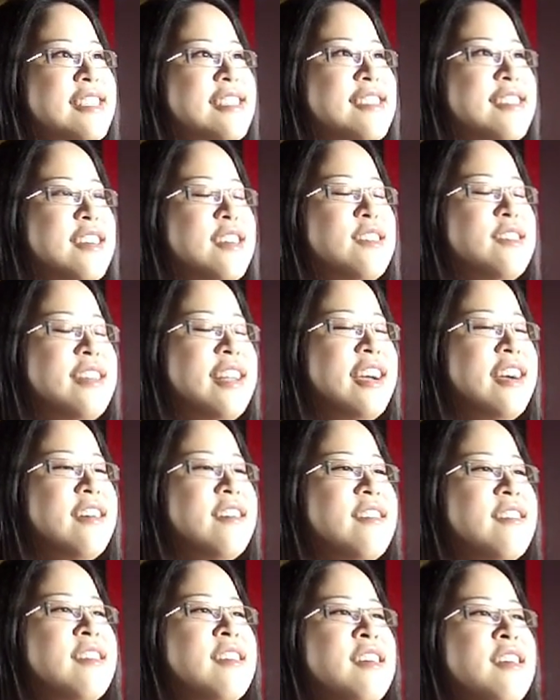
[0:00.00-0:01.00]
So
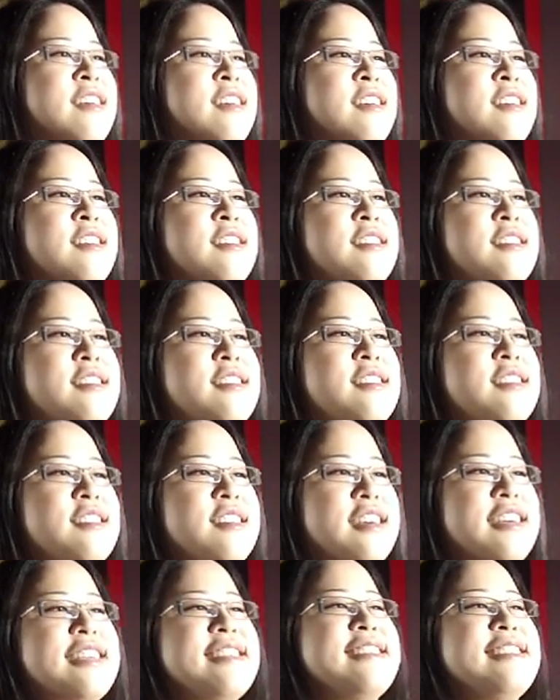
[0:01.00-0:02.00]
now
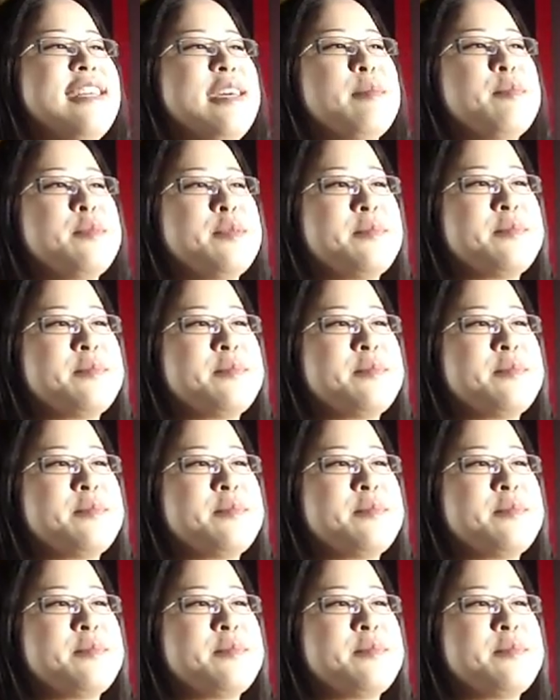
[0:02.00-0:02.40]
I can snap.